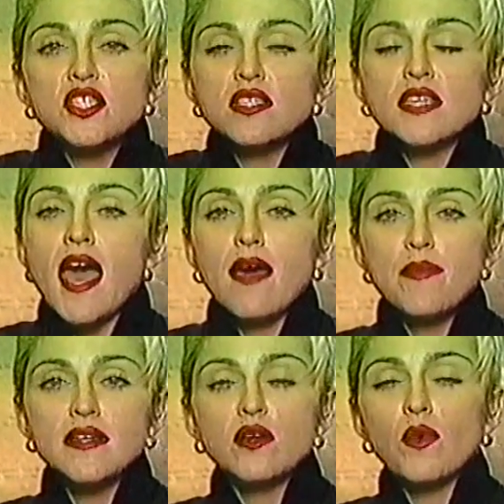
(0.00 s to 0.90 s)
just
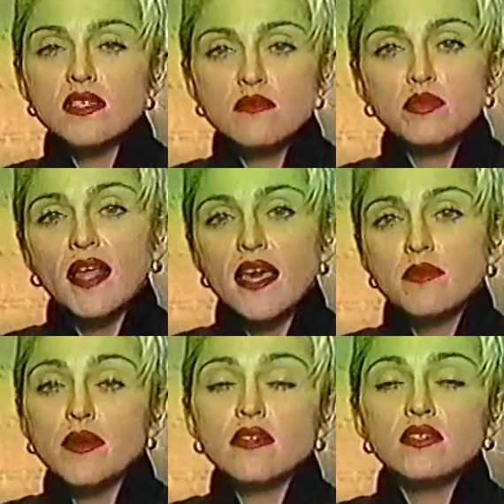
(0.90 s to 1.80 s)
happened. It wasn't planned,
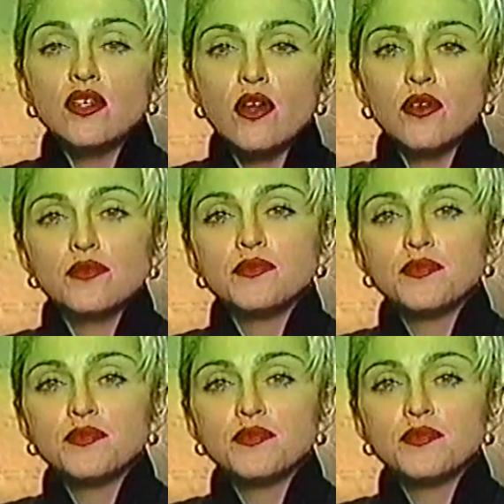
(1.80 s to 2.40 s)
but, you know.